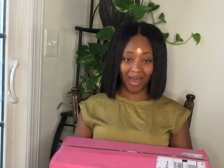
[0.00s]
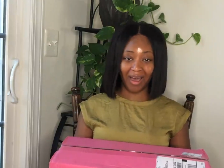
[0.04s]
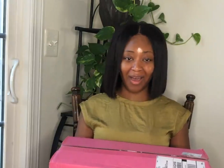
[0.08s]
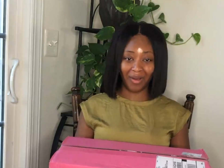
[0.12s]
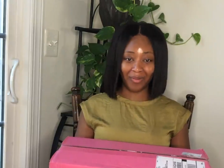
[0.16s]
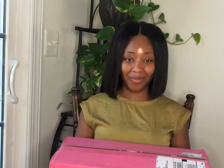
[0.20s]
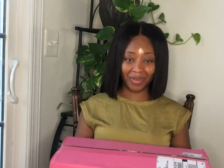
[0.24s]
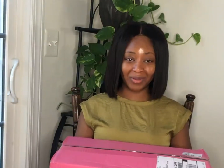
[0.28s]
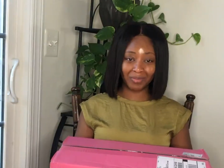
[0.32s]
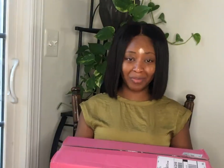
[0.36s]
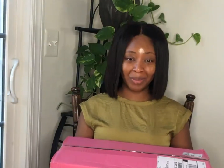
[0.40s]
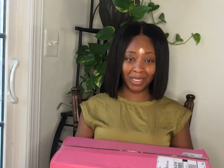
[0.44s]

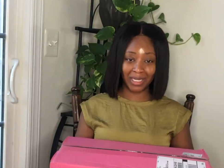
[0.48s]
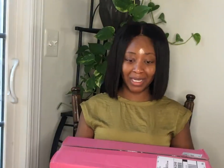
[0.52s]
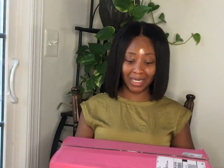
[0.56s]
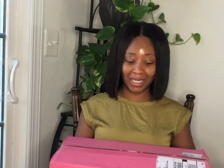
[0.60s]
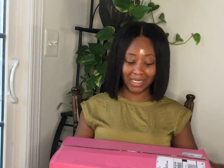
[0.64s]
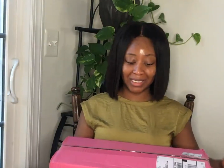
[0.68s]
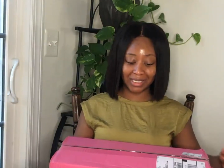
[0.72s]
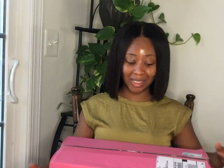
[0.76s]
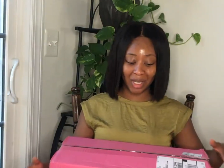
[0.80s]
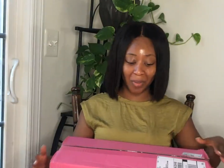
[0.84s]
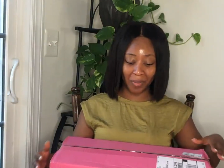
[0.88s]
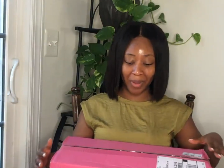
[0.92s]
with putting
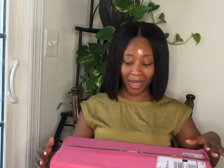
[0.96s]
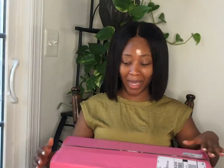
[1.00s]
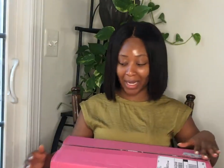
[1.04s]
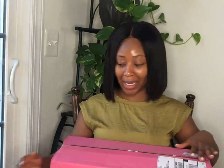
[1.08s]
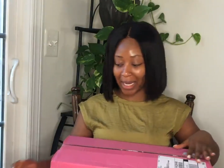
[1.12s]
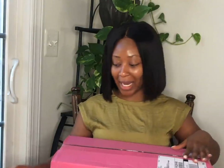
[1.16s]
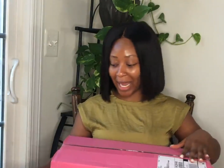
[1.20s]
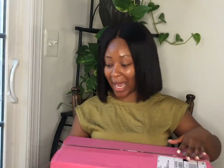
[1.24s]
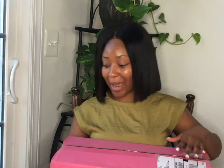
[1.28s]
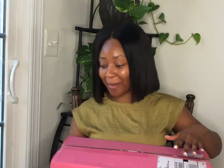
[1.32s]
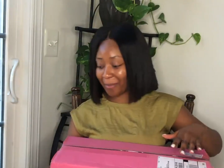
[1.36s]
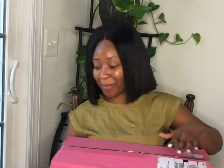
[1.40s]
this on my
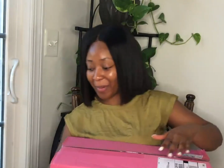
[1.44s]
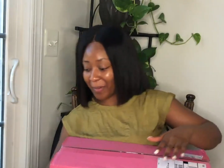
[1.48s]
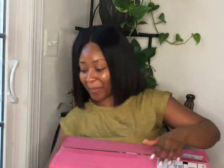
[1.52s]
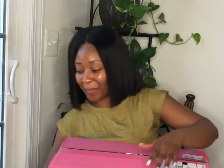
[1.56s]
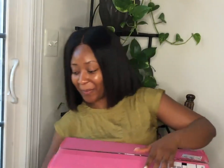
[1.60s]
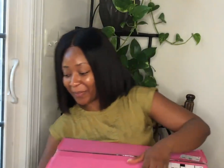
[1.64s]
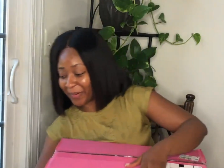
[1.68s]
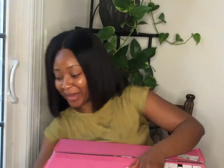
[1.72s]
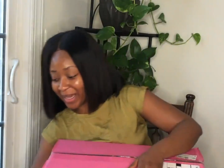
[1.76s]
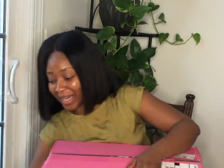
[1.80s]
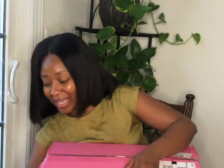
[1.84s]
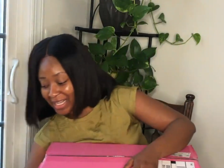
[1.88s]
lap.
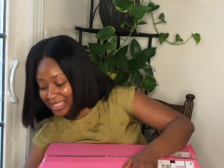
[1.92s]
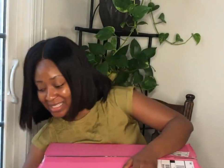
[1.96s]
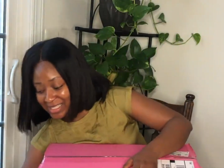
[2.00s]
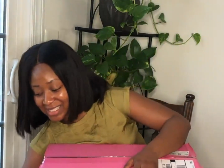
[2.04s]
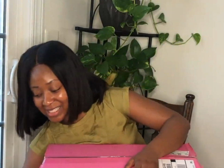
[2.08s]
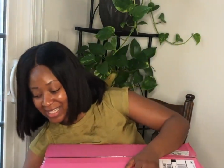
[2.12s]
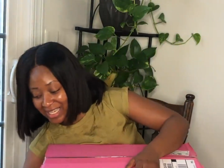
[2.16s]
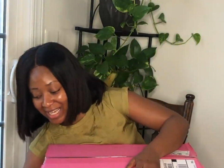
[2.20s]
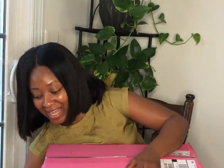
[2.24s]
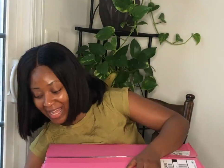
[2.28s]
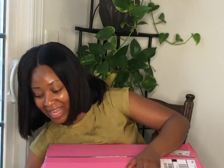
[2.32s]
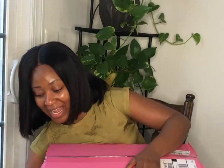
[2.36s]
But
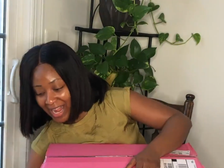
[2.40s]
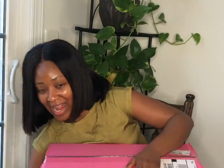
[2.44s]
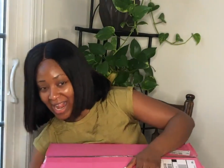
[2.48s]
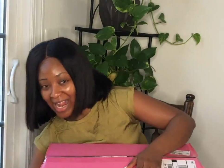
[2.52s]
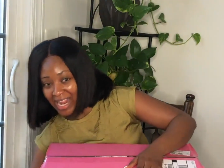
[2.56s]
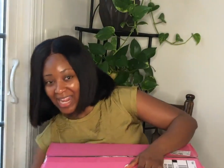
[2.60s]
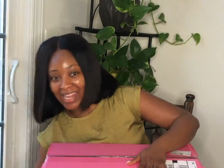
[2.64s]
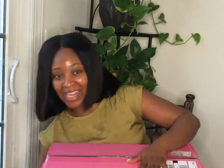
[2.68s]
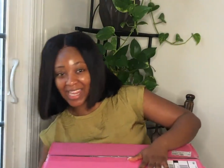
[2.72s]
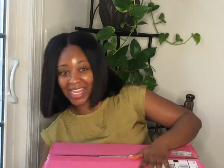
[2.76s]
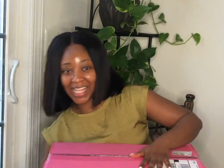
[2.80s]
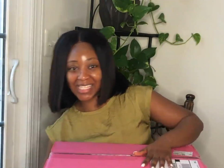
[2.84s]

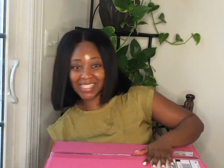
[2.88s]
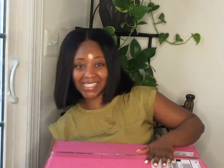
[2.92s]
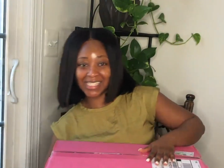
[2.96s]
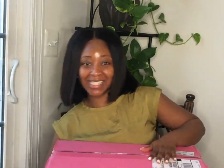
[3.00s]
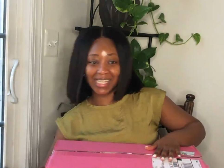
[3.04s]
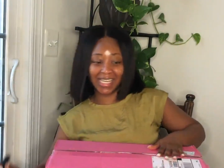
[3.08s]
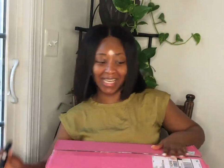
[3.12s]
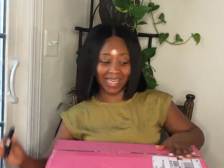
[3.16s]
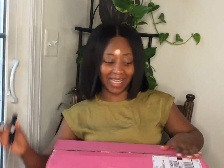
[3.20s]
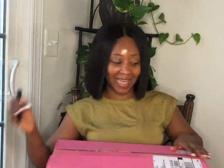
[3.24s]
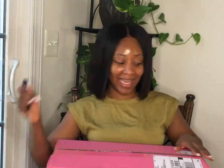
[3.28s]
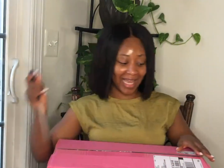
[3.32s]

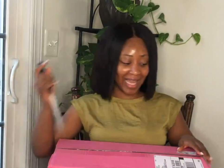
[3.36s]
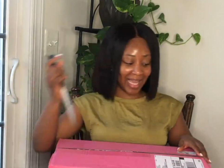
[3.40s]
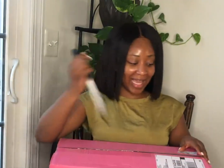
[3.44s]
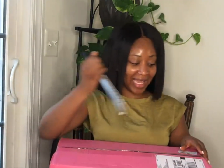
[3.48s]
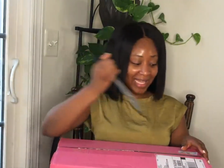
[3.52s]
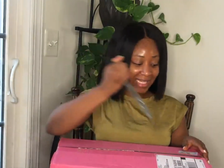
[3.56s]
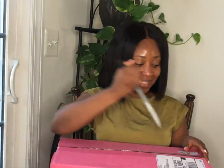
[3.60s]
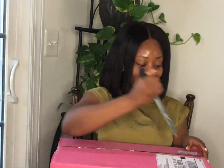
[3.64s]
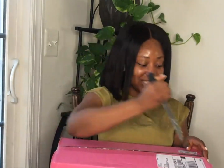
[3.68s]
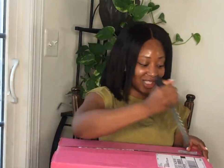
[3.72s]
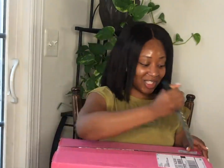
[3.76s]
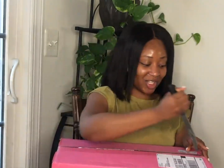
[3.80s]
let's get
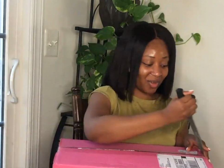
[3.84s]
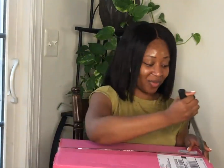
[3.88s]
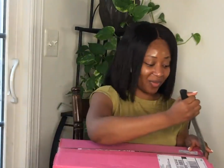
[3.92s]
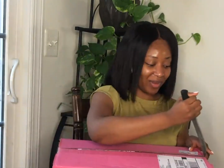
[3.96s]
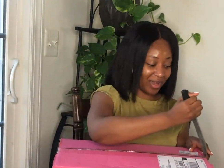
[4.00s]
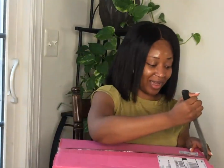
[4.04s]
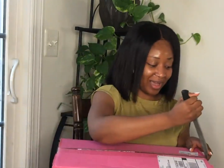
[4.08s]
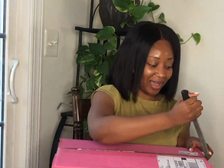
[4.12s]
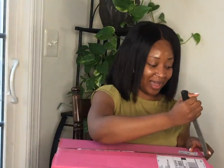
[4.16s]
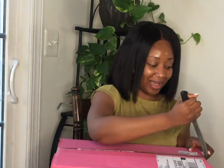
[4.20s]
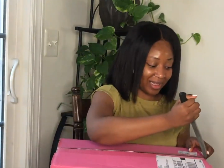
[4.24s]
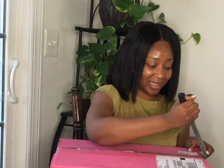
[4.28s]
into
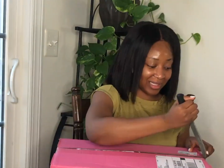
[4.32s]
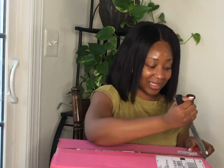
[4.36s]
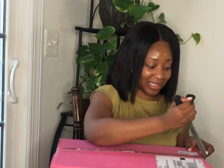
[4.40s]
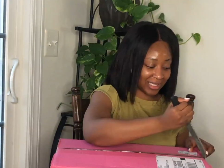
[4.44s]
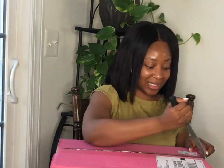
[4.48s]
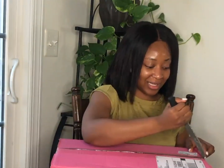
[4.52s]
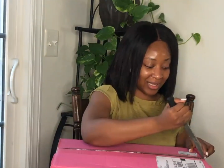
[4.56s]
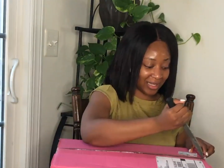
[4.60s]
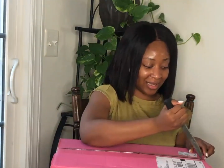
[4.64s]
it.